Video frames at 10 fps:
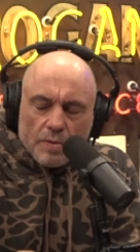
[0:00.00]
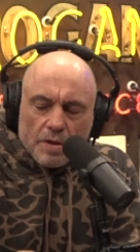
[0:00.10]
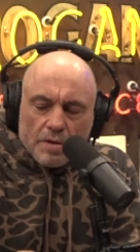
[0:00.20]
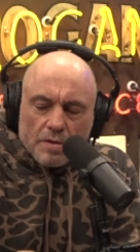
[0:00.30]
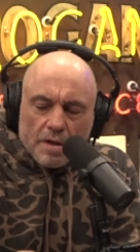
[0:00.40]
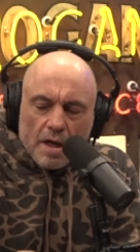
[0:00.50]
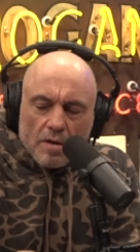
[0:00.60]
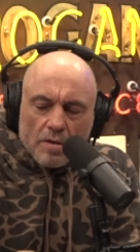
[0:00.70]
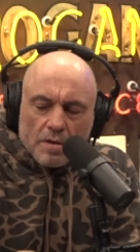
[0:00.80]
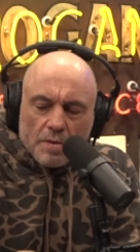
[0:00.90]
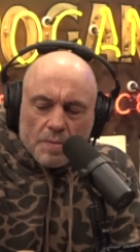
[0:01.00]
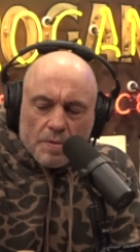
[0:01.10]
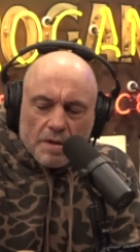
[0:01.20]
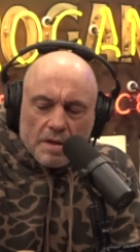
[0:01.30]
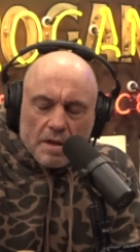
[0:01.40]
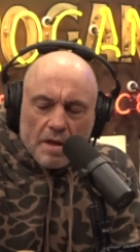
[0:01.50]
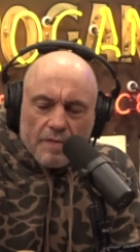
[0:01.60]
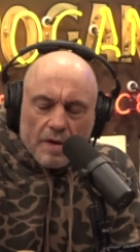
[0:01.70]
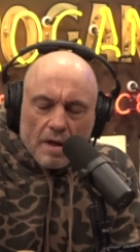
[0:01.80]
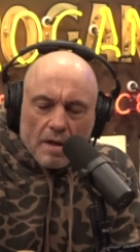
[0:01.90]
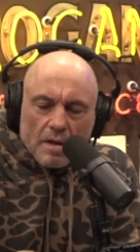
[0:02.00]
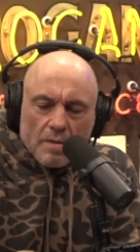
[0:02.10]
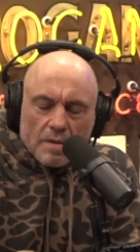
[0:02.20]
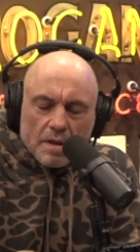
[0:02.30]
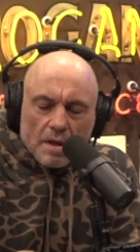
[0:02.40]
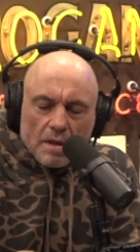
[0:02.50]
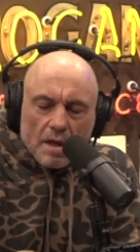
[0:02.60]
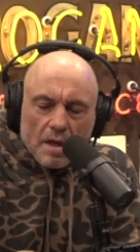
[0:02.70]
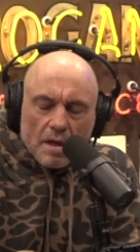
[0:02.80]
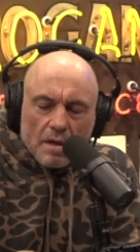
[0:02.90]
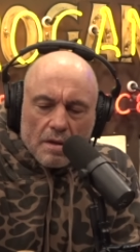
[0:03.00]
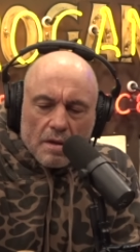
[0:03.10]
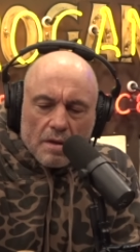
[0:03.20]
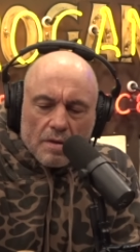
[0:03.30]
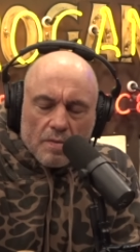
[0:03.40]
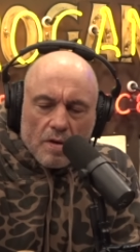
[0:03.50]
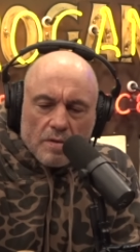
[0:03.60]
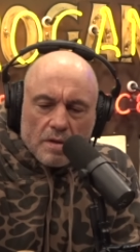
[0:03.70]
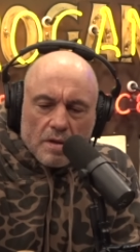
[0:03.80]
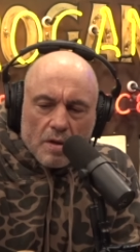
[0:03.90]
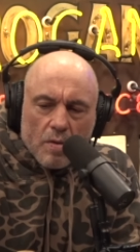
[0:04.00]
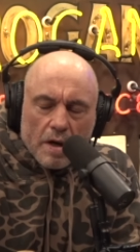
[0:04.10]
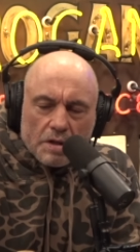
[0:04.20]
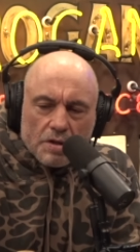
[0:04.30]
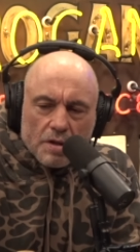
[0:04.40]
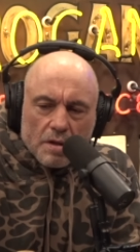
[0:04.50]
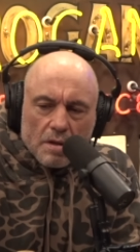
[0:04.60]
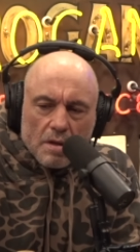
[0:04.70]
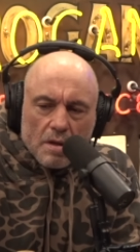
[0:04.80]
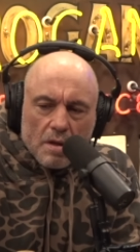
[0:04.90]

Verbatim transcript: research scandal because it was pretty significant, and they were saying that it it throws into question